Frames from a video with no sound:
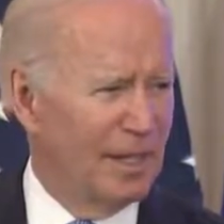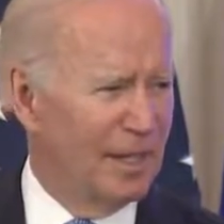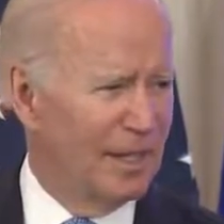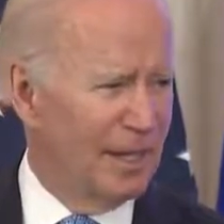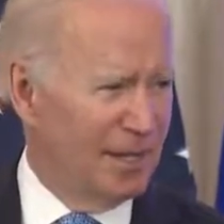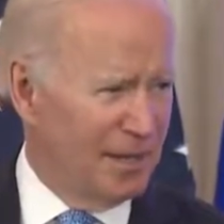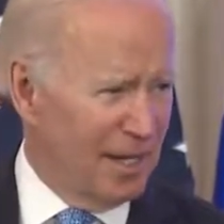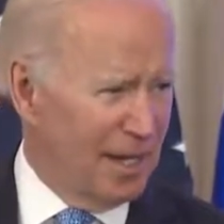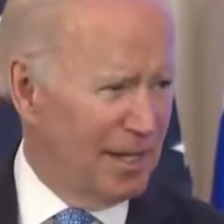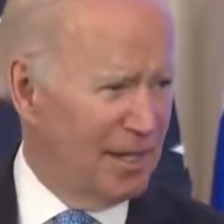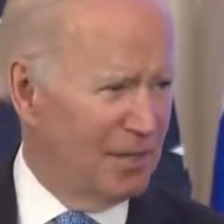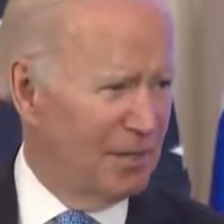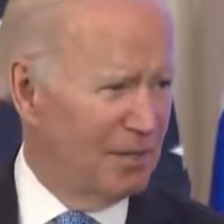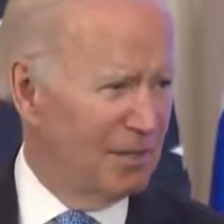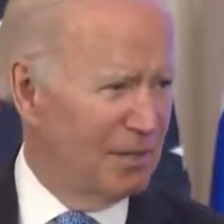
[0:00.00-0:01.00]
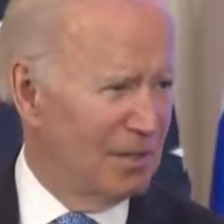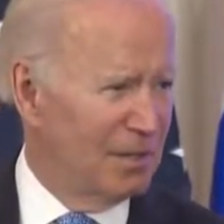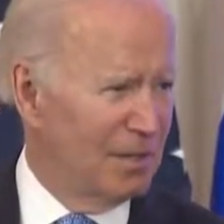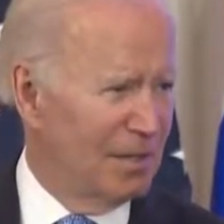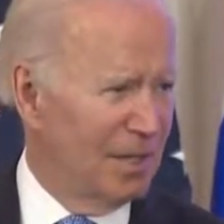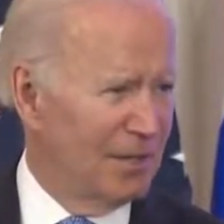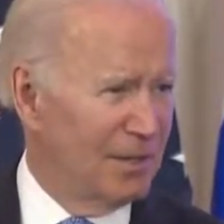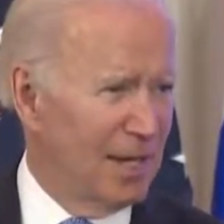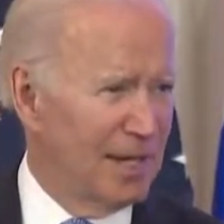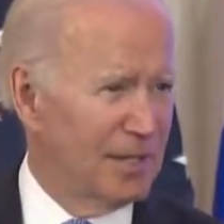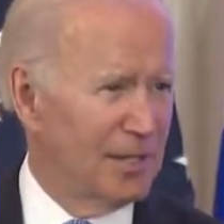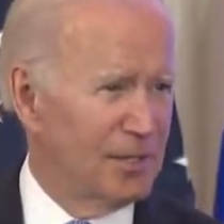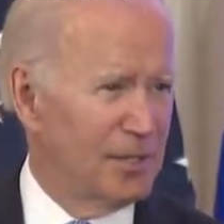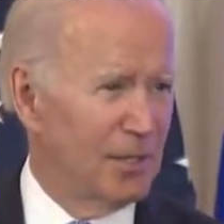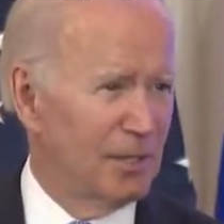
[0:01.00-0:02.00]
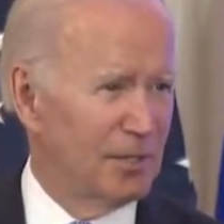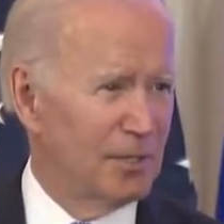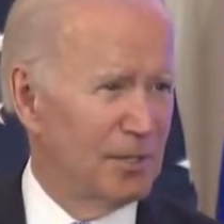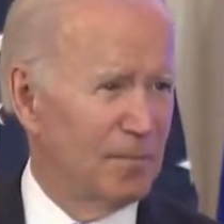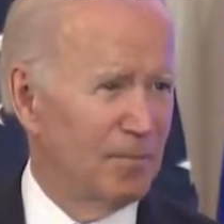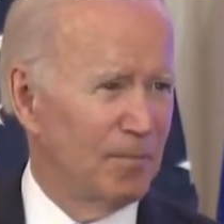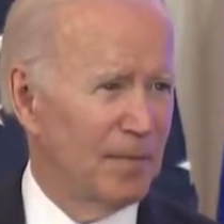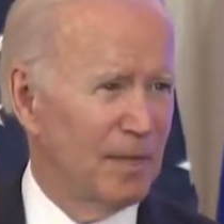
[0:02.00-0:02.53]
And I thank you. I thank the church.